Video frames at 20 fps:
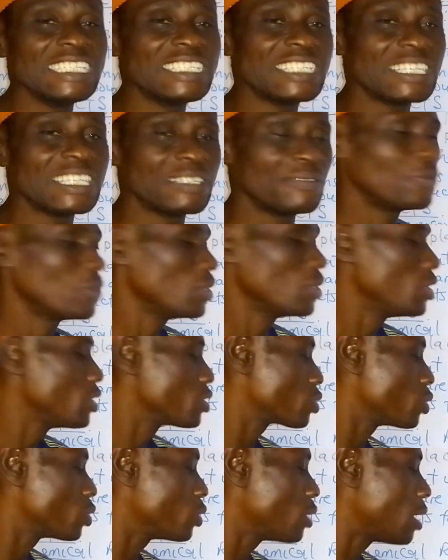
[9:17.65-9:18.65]
agent.
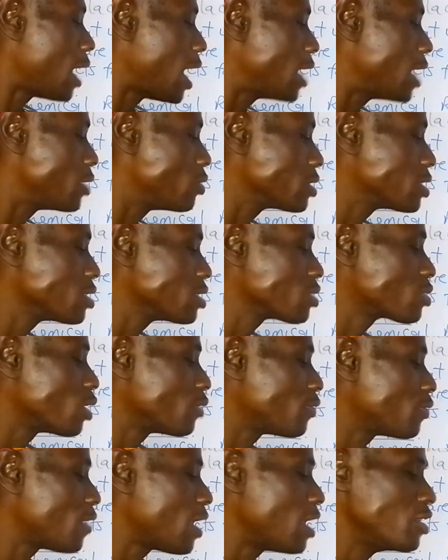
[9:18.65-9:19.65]
So hydrogen
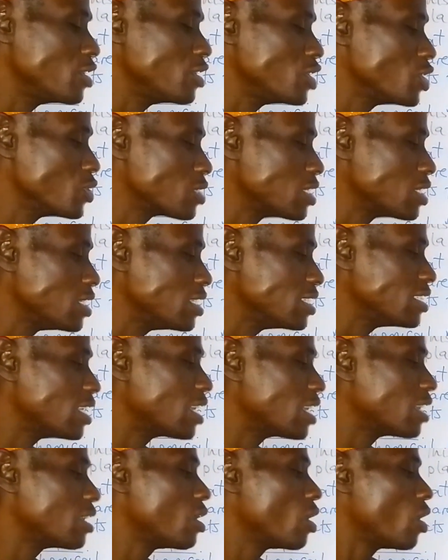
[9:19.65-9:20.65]
sulfide reducing
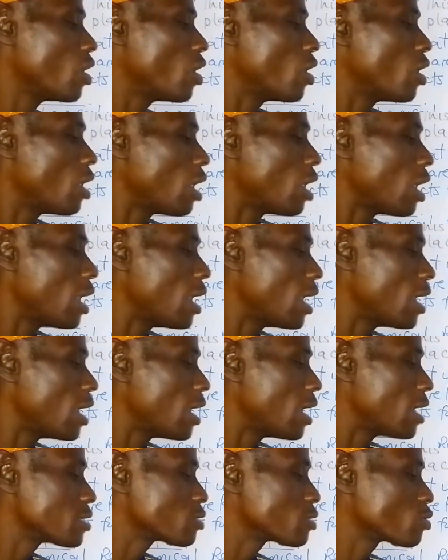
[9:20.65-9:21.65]
agent.
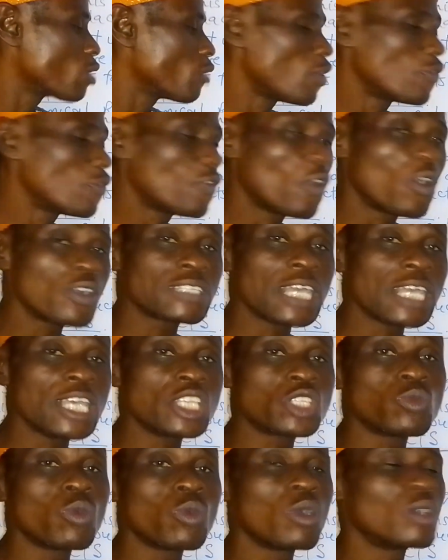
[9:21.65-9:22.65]
Sulfur 4 oxide
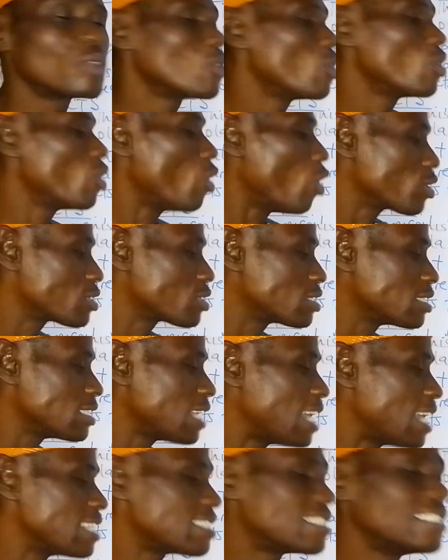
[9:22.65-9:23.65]
is what?
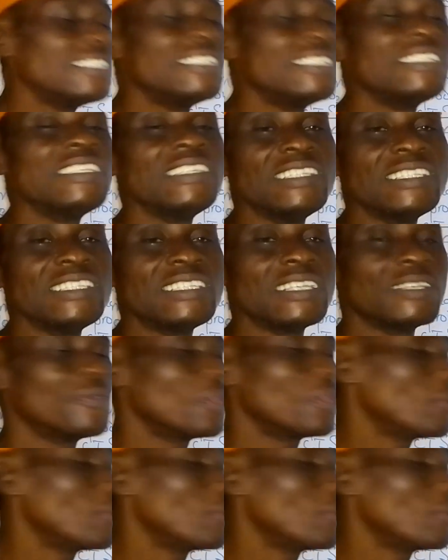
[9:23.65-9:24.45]
Oxidizing agent.